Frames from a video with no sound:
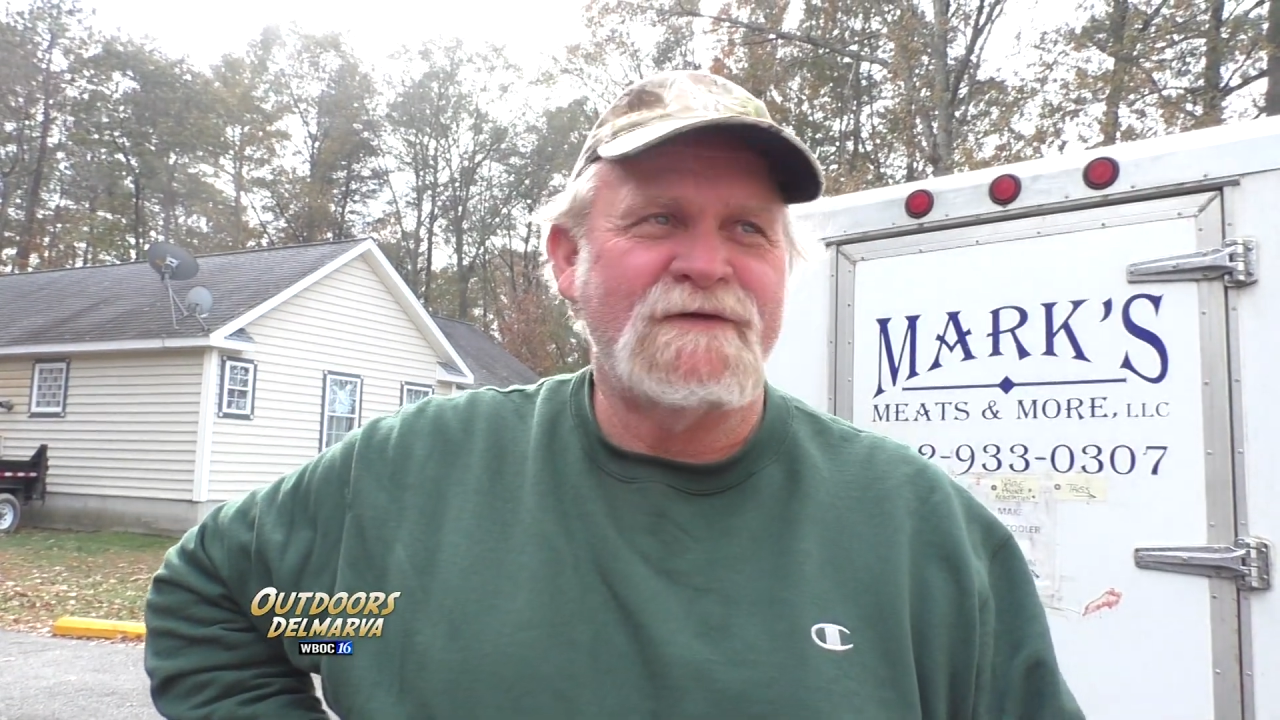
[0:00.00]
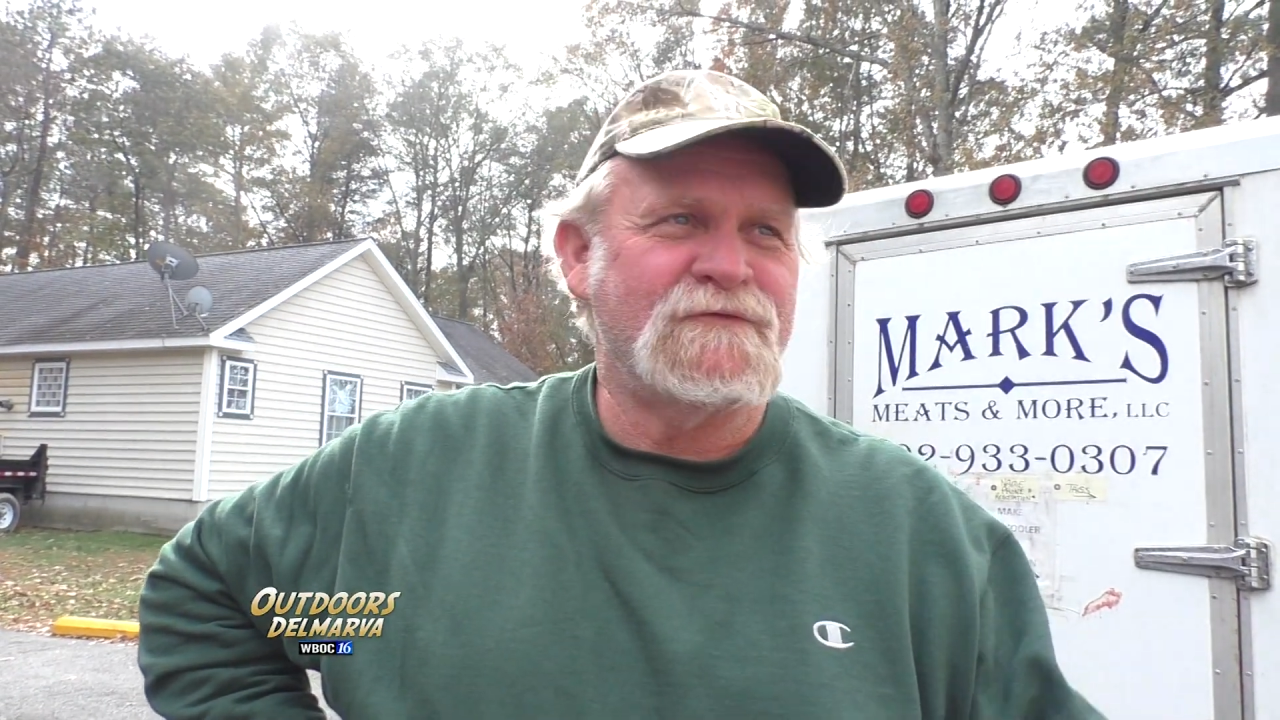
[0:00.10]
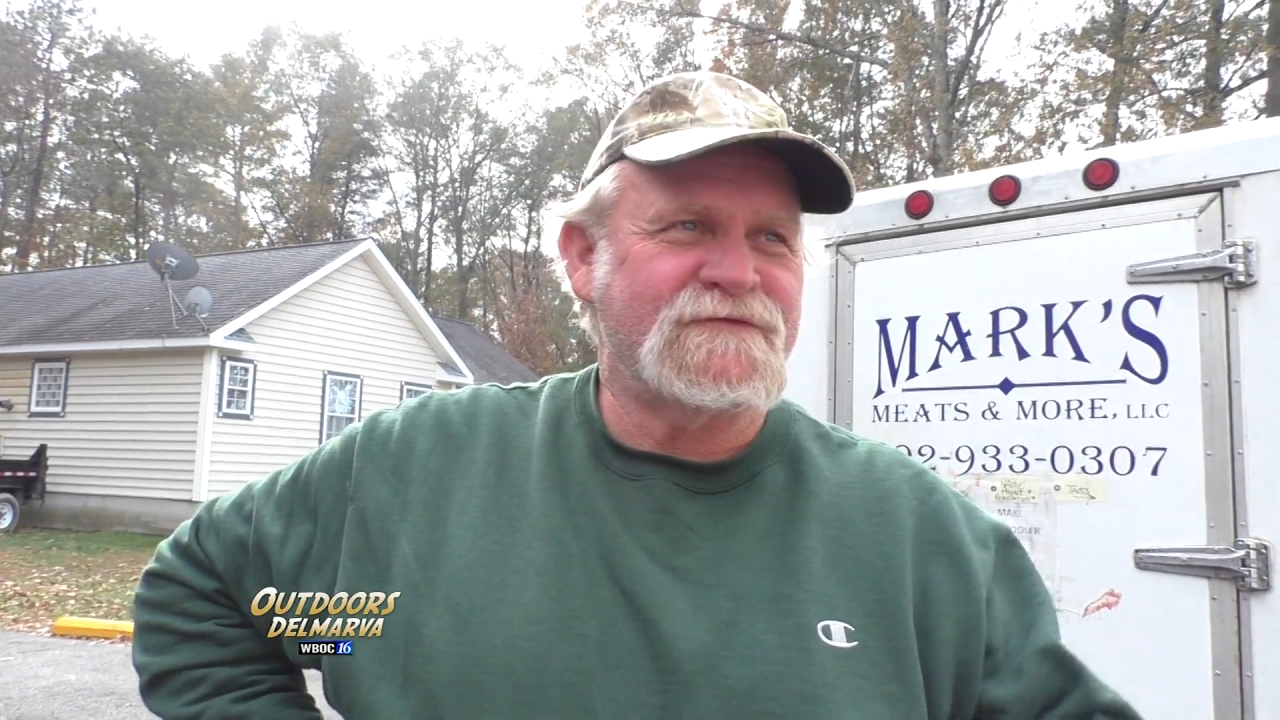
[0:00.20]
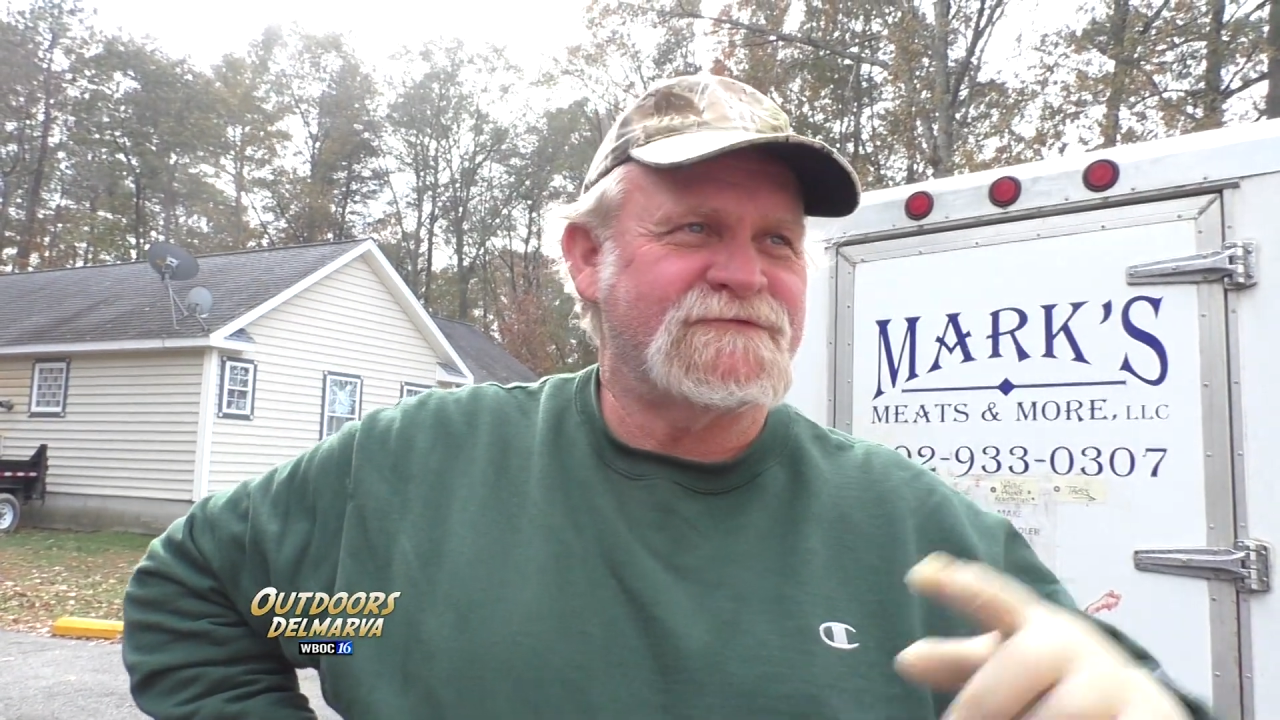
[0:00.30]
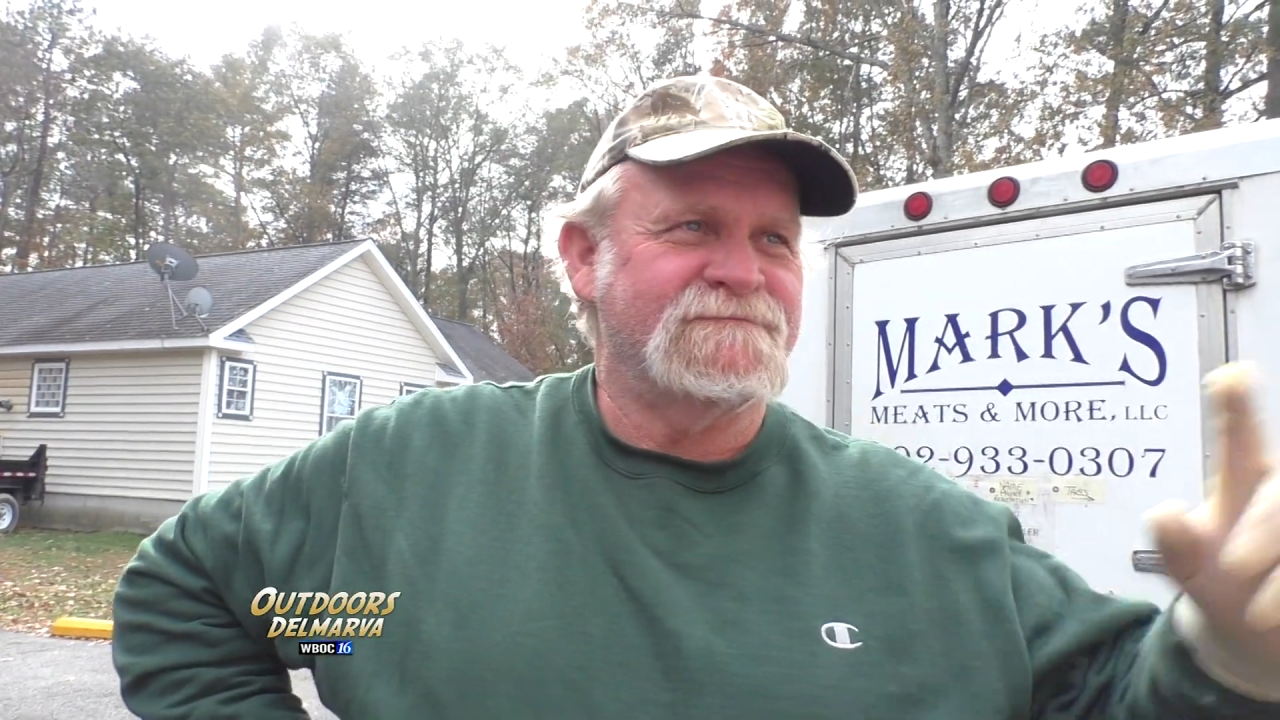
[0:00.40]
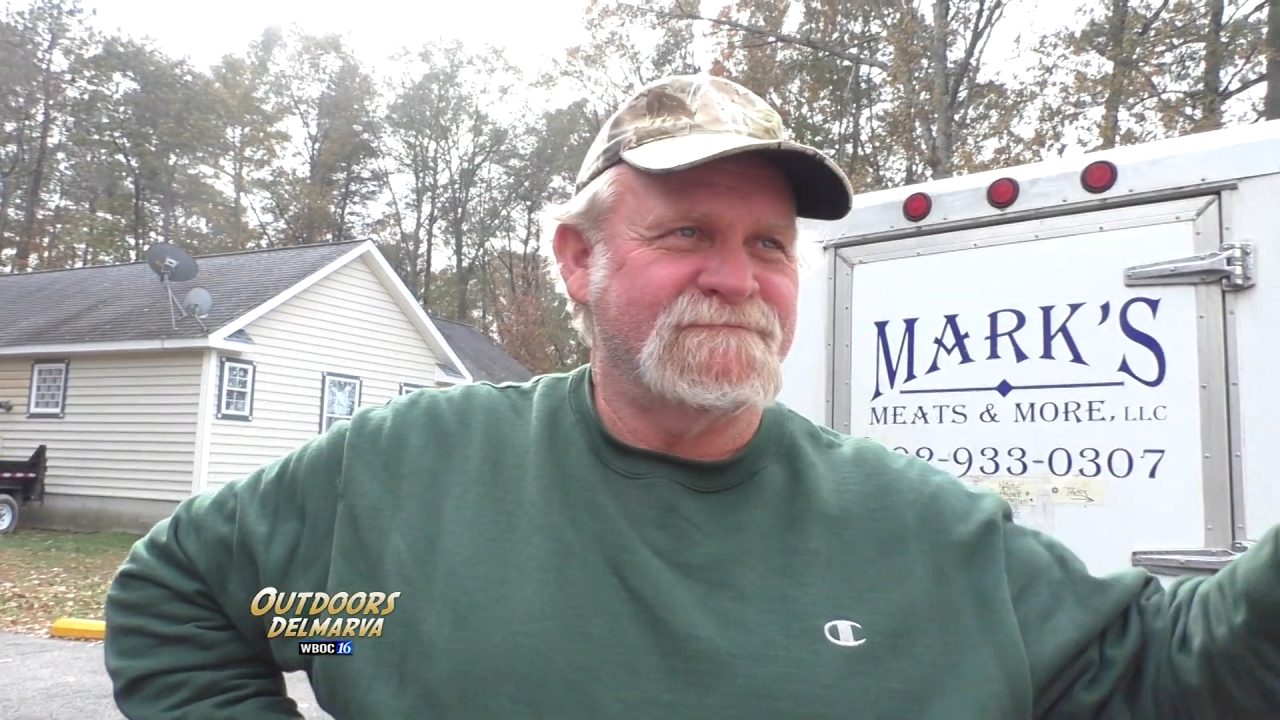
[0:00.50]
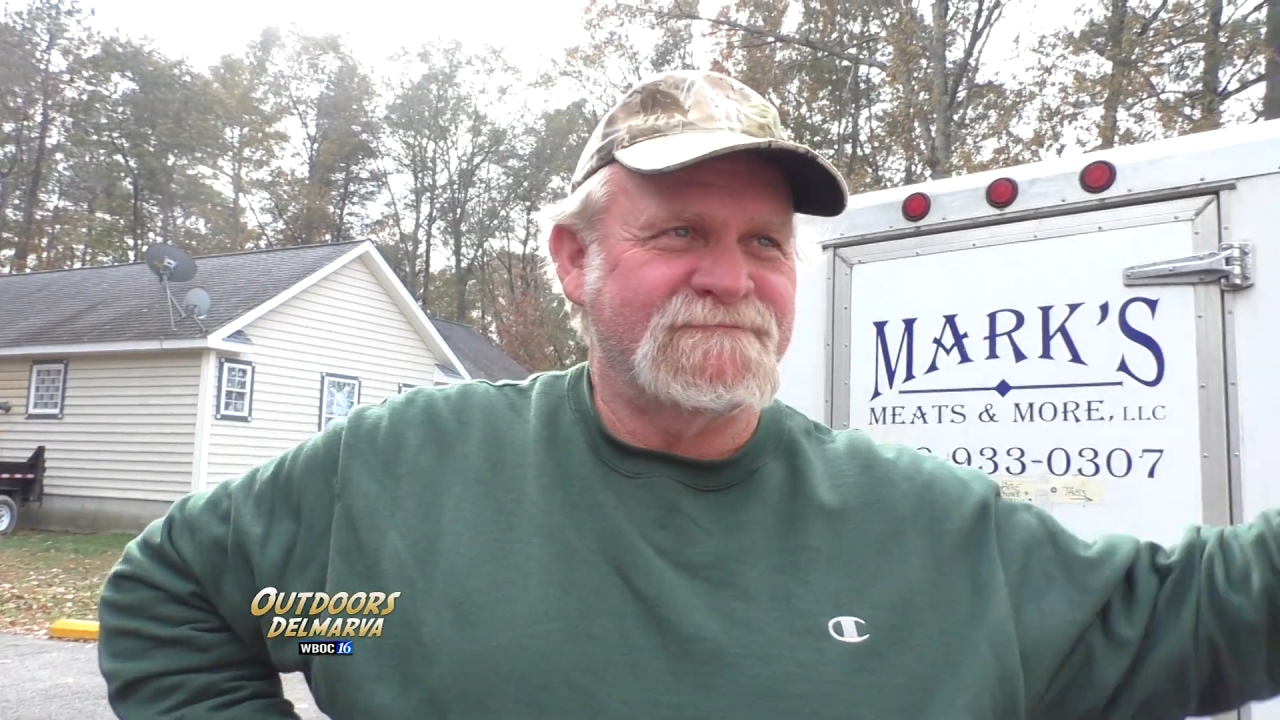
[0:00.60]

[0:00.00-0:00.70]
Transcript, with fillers: I was